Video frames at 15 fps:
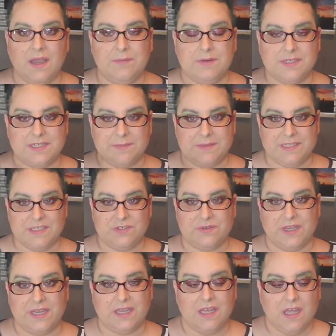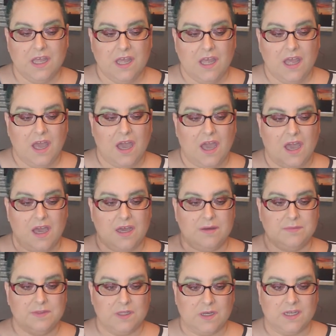I'm going to be doing
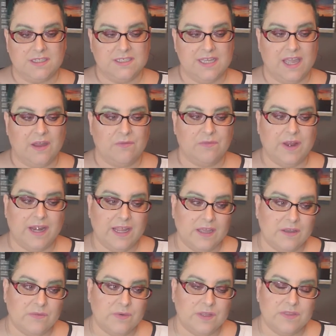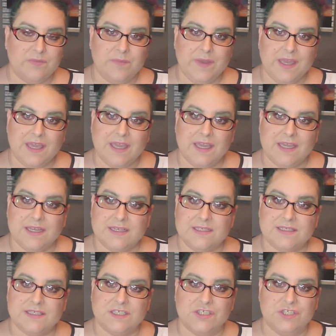um, lots of get ready with
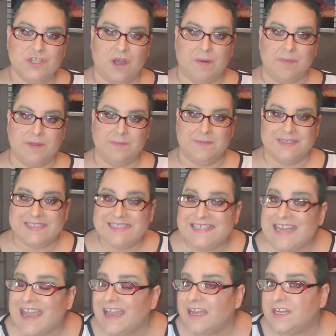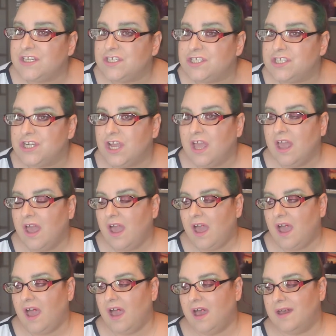me's, shopping my stash.
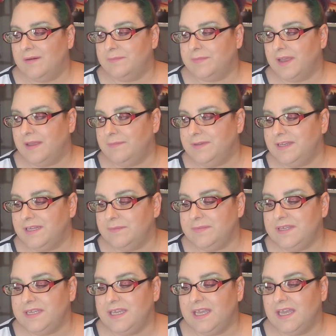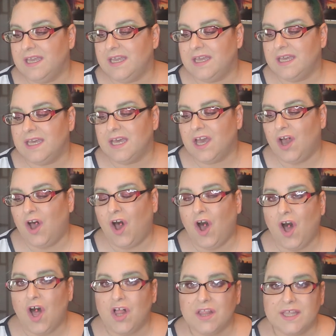Um, I'm going to be
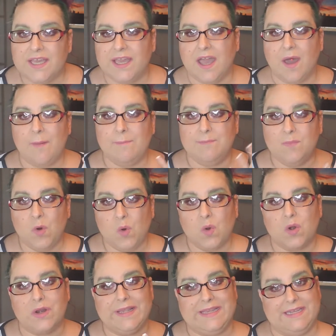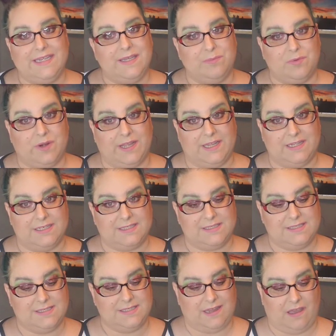hauling more indie brand
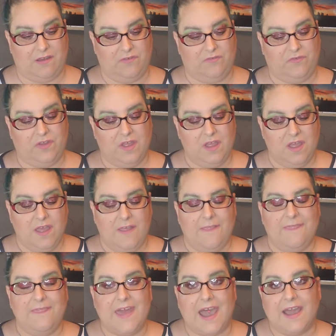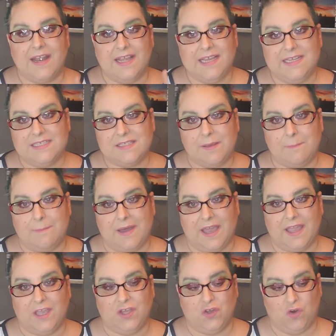stuff. That is
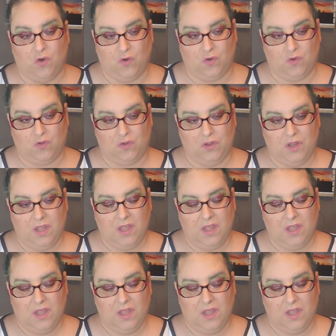my goal.